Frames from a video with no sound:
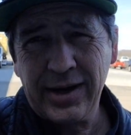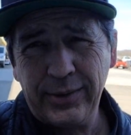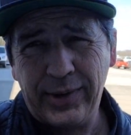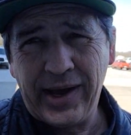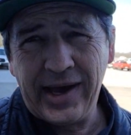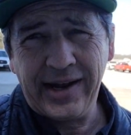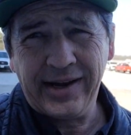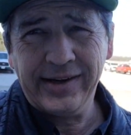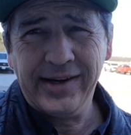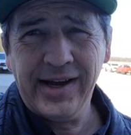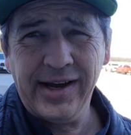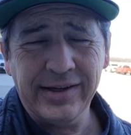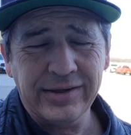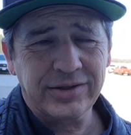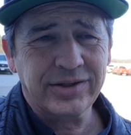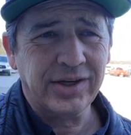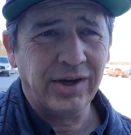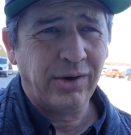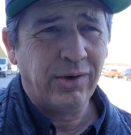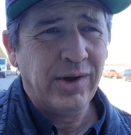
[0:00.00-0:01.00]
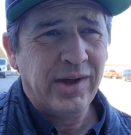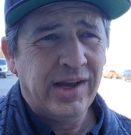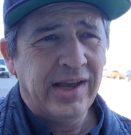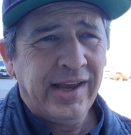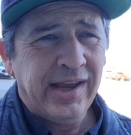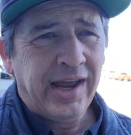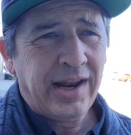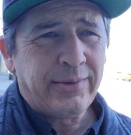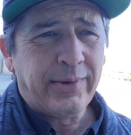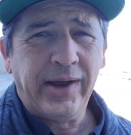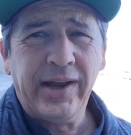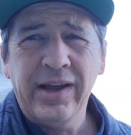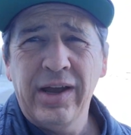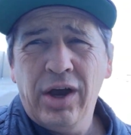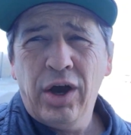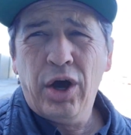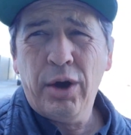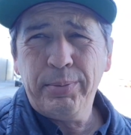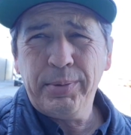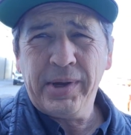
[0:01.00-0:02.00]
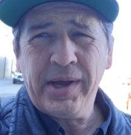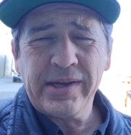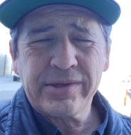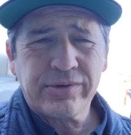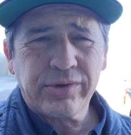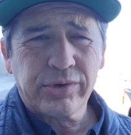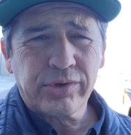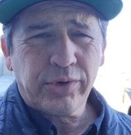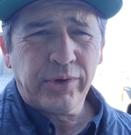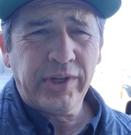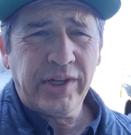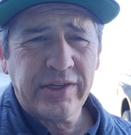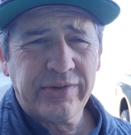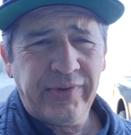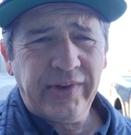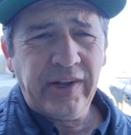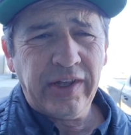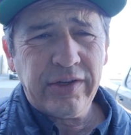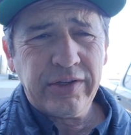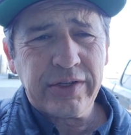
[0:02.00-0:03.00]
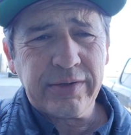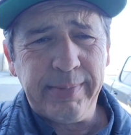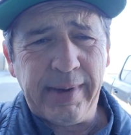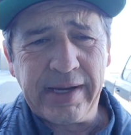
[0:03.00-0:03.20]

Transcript: how we had it done. So anyway, hope you guys are enjoying these videos.